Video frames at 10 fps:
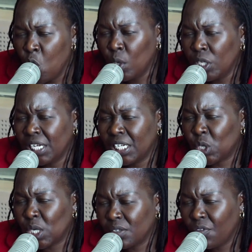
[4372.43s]
We shall shall
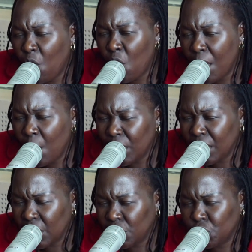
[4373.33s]
transform our
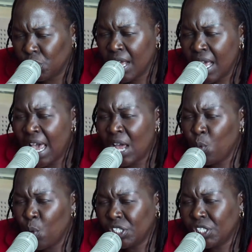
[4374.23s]
nation
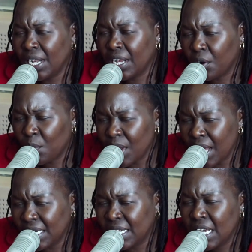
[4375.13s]
and we shall
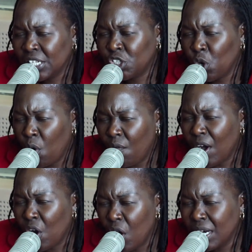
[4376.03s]
create, Jehovah
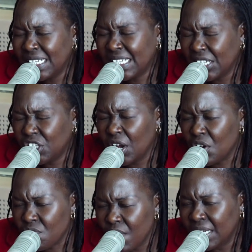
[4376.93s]
God, such a
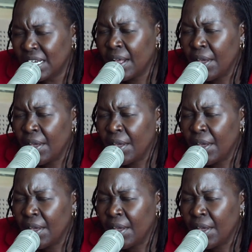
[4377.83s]
great